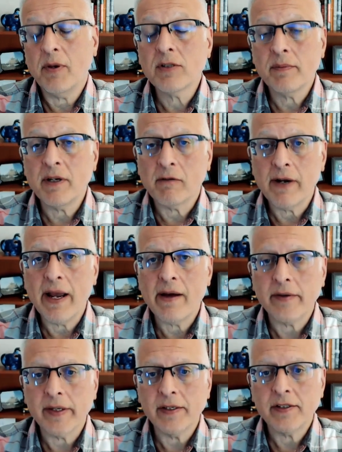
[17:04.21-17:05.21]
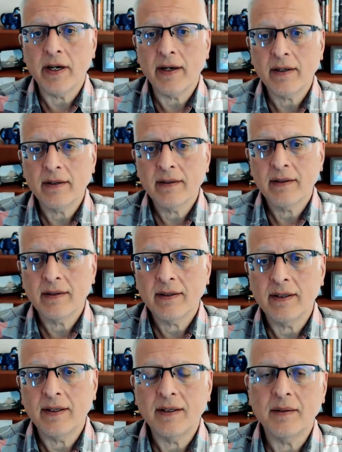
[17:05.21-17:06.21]
to be a reality check.
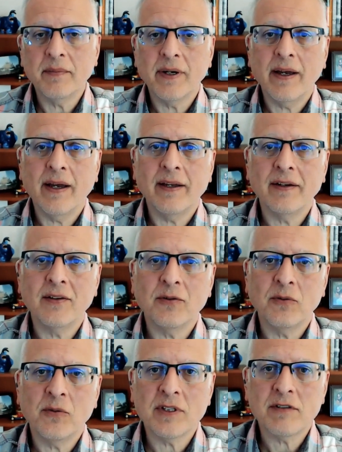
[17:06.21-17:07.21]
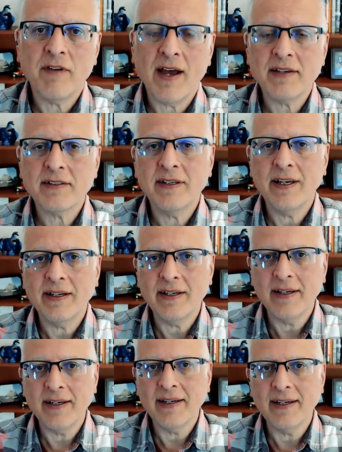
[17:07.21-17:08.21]
And what's
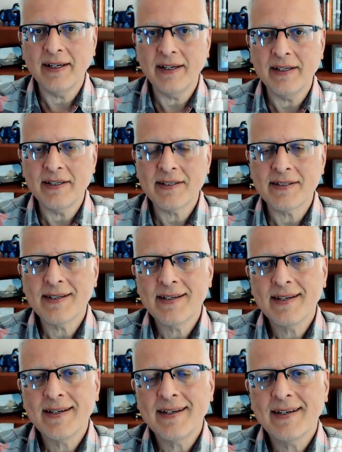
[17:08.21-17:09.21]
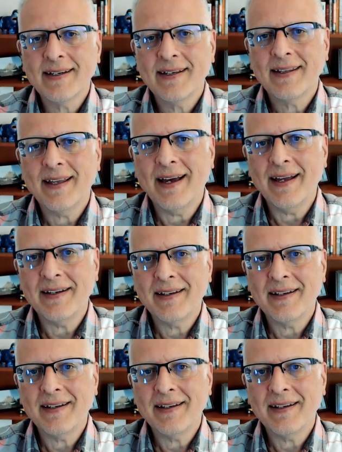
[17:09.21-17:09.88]
fascinating is that